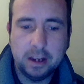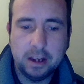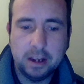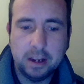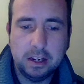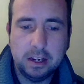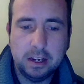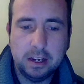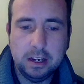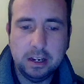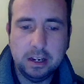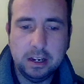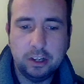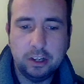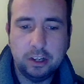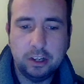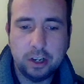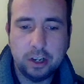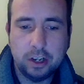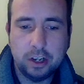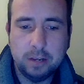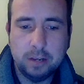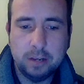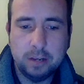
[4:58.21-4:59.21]
Each
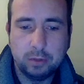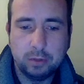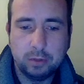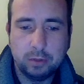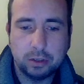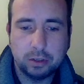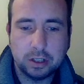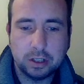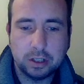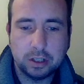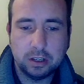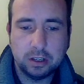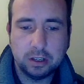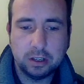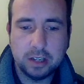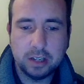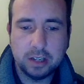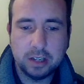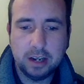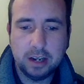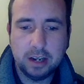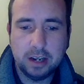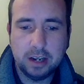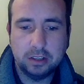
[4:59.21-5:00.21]
input
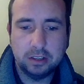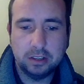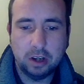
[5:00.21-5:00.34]
contains an